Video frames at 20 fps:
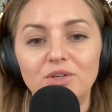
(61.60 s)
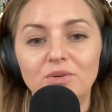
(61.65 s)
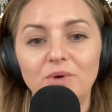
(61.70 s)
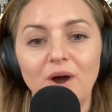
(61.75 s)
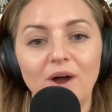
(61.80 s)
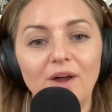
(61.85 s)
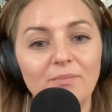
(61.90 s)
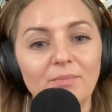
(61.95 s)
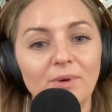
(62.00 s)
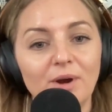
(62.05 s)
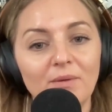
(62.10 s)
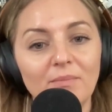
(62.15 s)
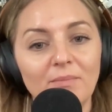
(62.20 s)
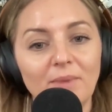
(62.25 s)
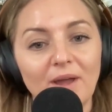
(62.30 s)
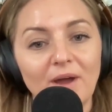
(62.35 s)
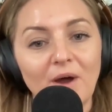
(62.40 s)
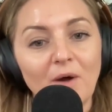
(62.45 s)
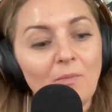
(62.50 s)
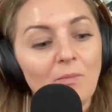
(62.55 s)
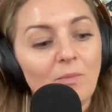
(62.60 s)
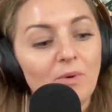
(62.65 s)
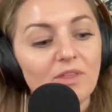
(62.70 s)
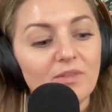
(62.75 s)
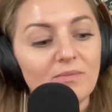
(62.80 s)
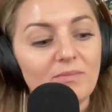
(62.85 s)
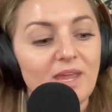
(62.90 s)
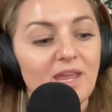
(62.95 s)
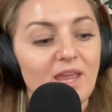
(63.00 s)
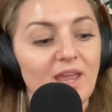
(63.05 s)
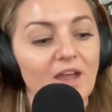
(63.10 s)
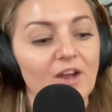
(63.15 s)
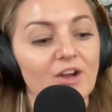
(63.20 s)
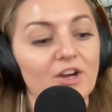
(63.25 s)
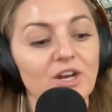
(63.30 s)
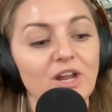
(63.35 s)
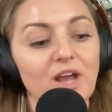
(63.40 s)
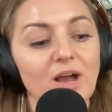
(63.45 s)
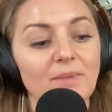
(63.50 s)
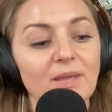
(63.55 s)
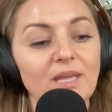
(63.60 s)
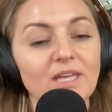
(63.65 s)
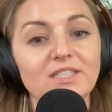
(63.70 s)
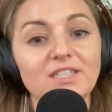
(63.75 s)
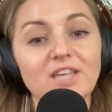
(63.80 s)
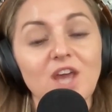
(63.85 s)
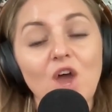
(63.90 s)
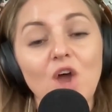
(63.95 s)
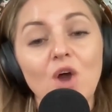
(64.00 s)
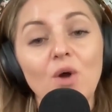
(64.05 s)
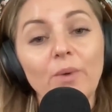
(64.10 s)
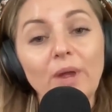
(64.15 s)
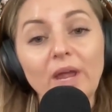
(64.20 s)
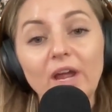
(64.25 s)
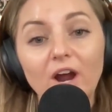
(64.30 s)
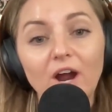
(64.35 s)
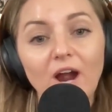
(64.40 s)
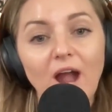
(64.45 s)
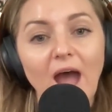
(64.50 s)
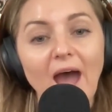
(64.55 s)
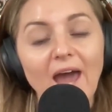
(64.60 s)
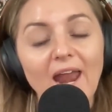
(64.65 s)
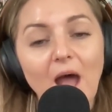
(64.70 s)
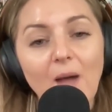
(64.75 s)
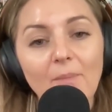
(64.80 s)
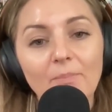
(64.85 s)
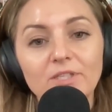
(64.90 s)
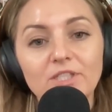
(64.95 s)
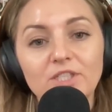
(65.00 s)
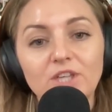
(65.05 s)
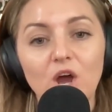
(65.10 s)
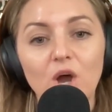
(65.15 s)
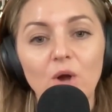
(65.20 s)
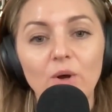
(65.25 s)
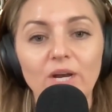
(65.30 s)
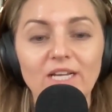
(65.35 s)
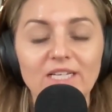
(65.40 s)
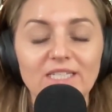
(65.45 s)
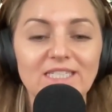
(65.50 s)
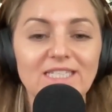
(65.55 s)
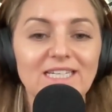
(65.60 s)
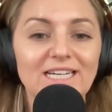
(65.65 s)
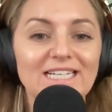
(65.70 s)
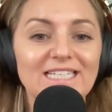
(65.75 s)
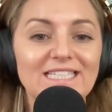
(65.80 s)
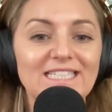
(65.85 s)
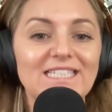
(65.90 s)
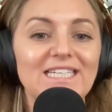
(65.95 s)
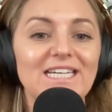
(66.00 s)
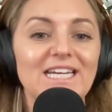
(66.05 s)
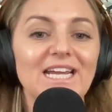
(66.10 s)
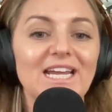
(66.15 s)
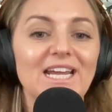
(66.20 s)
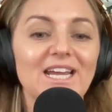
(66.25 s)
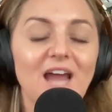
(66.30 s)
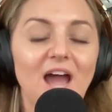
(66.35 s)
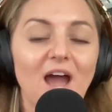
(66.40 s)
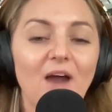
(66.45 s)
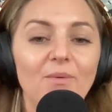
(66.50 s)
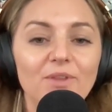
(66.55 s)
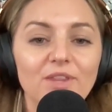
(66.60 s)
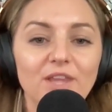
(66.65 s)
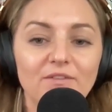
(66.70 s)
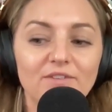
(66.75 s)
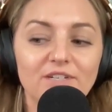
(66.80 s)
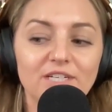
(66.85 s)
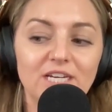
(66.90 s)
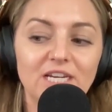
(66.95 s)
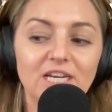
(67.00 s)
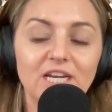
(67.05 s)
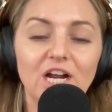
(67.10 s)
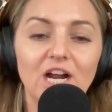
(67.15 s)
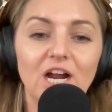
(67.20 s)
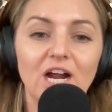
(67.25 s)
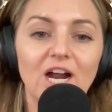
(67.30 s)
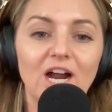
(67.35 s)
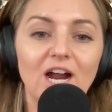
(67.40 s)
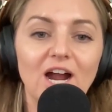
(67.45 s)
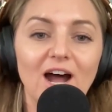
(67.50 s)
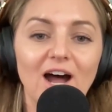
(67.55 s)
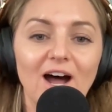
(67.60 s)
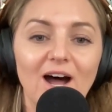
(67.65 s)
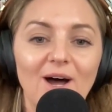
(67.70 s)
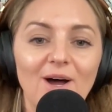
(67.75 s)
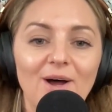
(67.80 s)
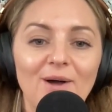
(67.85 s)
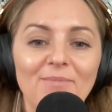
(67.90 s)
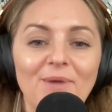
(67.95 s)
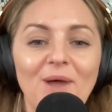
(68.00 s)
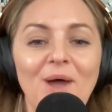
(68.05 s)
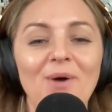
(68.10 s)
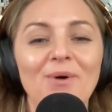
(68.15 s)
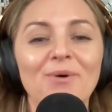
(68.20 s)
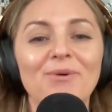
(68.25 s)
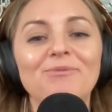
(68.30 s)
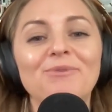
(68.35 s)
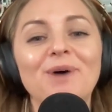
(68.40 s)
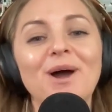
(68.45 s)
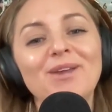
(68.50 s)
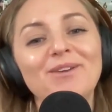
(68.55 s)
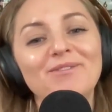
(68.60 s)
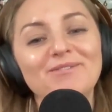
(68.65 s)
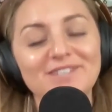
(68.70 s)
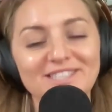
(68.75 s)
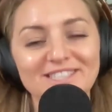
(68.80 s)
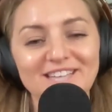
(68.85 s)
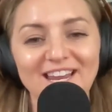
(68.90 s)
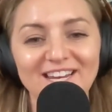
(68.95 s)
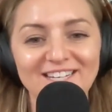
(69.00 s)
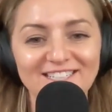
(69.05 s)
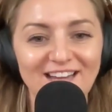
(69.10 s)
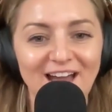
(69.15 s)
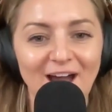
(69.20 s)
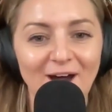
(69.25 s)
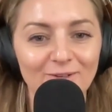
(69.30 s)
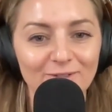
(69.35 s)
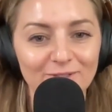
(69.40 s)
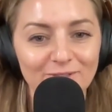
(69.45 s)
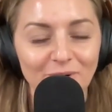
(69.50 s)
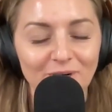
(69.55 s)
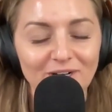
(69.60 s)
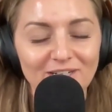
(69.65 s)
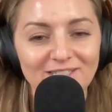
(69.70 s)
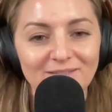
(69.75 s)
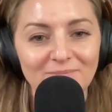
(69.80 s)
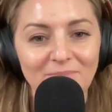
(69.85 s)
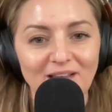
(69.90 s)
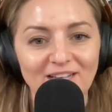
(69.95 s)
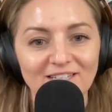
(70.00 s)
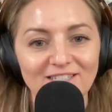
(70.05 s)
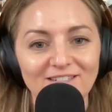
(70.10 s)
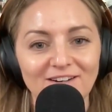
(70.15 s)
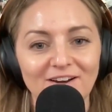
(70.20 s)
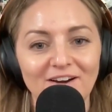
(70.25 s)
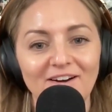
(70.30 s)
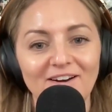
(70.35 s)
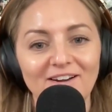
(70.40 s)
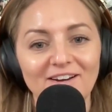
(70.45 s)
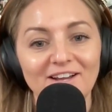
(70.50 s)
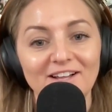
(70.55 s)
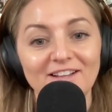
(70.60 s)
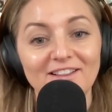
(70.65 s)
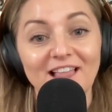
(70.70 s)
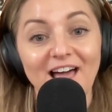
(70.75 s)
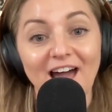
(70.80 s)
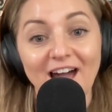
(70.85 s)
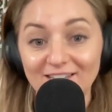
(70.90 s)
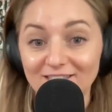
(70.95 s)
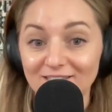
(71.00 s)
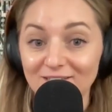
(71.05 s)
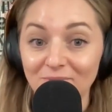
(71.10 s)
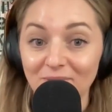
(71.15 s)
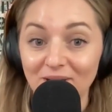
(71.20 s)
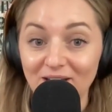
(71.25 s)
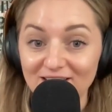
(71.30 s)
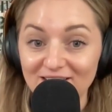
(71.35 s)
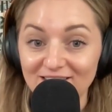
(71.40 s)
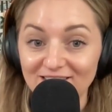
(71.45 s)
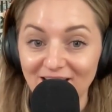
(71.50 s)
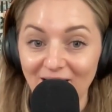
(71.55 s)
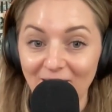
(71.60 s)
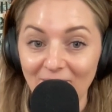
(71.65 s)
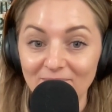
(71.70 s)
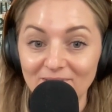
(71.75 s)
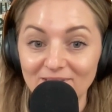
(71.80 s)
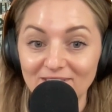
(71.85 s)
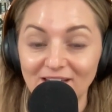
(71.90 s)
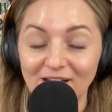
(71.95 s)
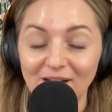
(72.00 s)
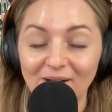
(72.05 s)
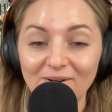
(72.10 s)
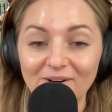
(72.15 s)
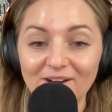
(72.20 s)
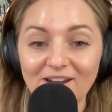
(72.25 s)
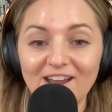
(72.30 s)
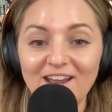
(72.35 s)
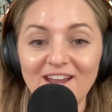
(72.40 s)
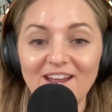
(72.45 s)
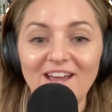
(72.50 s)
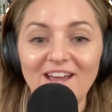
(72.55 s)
to Unburdened by Hope with me, Erin Cummings. We are at episode 16. I would love to hear what you've decided to outsource based on last week's episode.